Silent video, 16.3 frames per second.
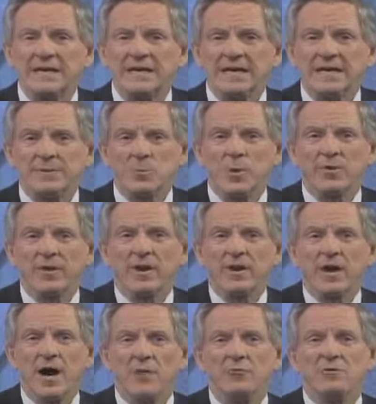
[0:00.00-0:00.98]
More than
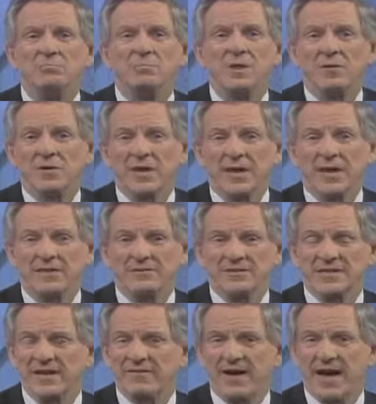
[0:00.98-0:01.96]
100 million of
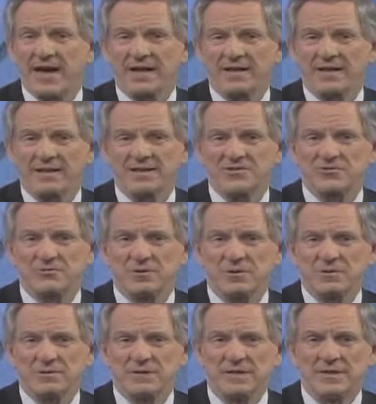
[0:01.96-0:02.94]
us have high
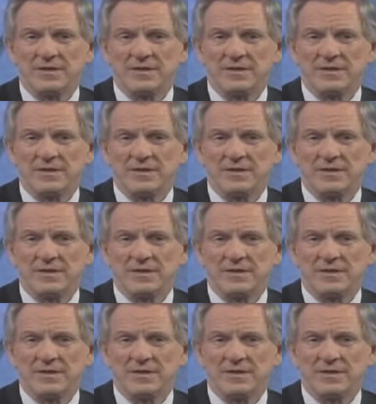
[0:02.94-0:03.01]
cholesterol.